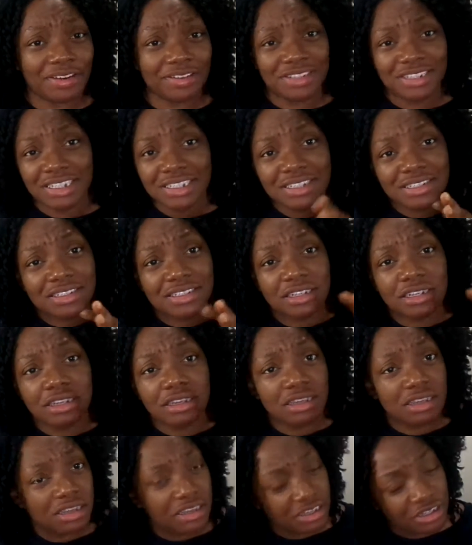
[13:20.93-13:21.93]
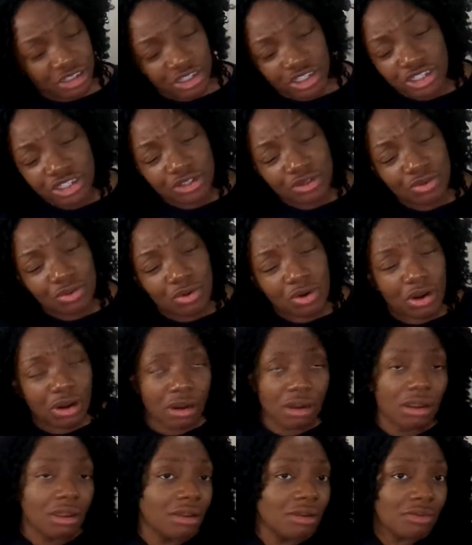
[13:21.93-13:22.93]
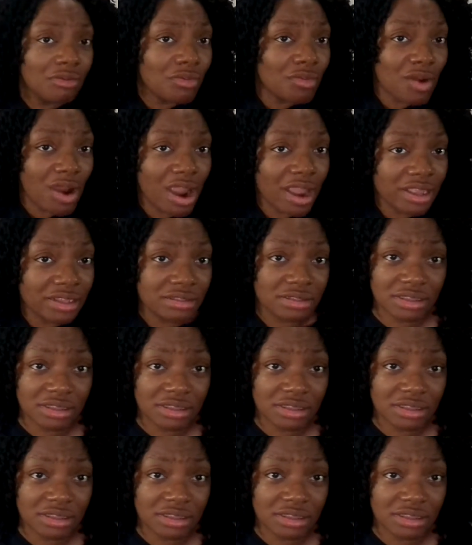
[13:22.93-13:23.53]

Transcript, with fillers: just to store, right?